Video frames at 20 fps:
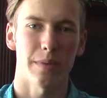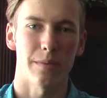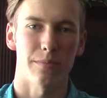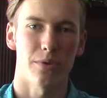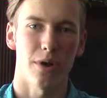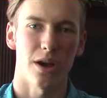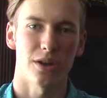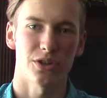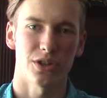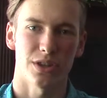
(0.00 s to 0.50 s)
my
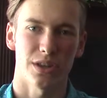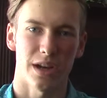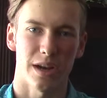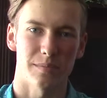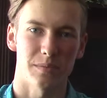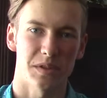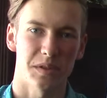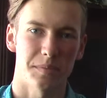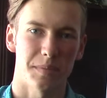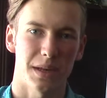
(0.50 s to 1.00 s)
project that
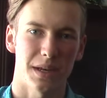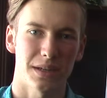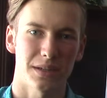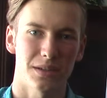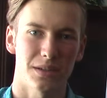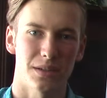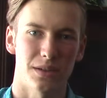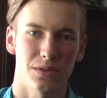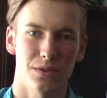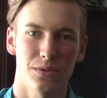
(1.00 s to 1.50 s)
I'm submitting
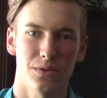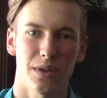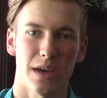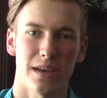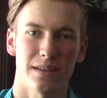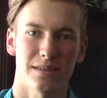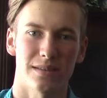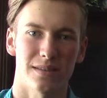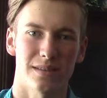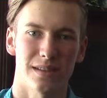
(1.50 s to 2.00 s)
to the
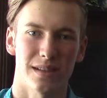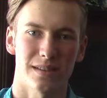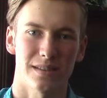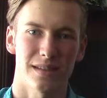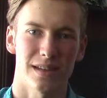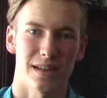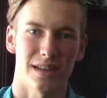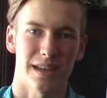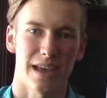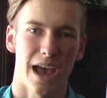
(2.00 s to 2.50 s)

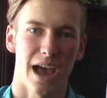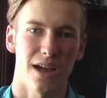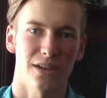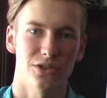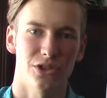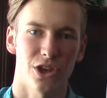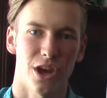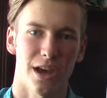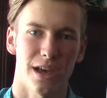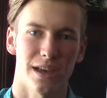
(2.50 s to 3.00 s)
2016
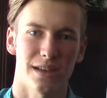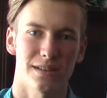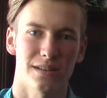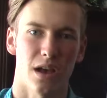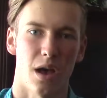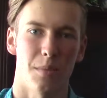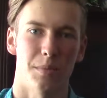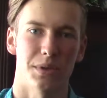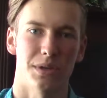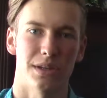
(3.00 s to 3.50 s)
CalGIS
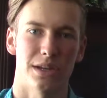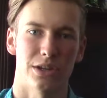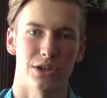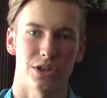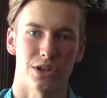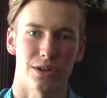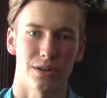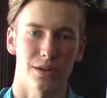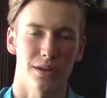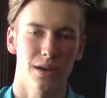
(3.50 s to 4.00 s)

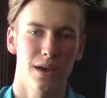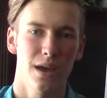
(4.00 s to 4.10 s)
competition.